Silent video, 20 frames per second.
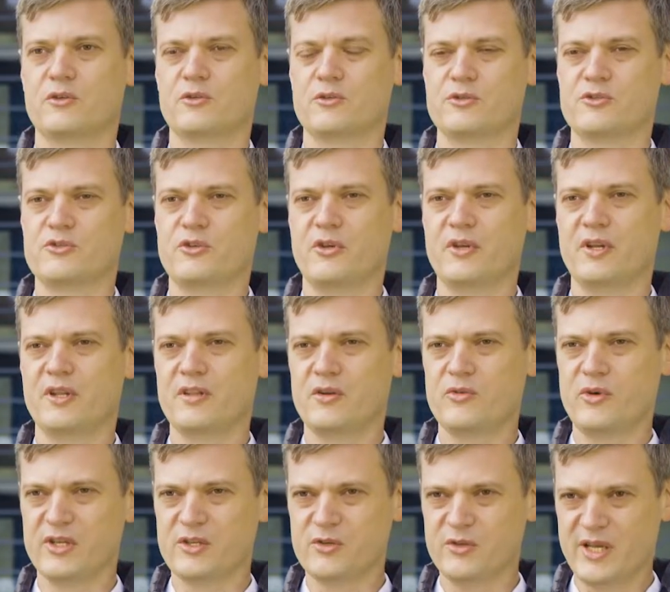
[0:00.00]
Concerning the
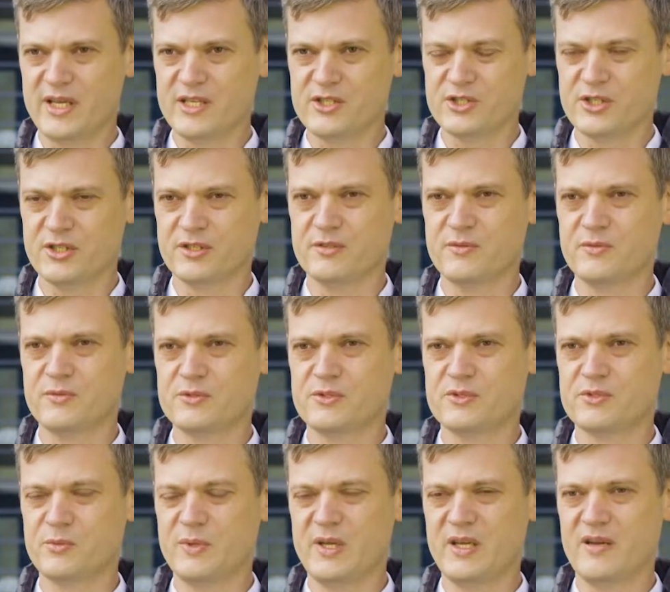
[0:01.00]

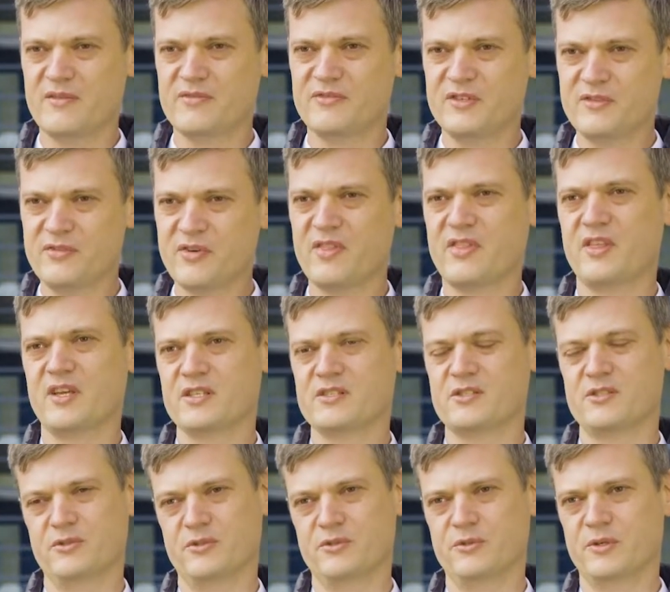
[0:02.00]
regulations, we have different
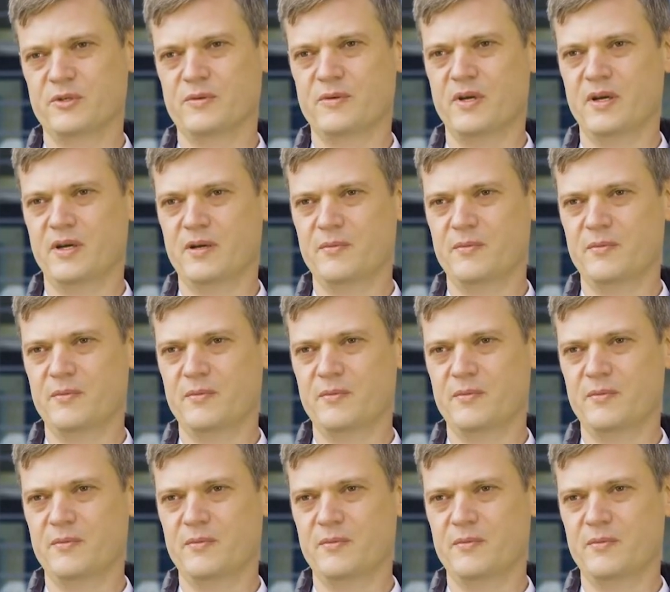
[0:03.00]
things to do.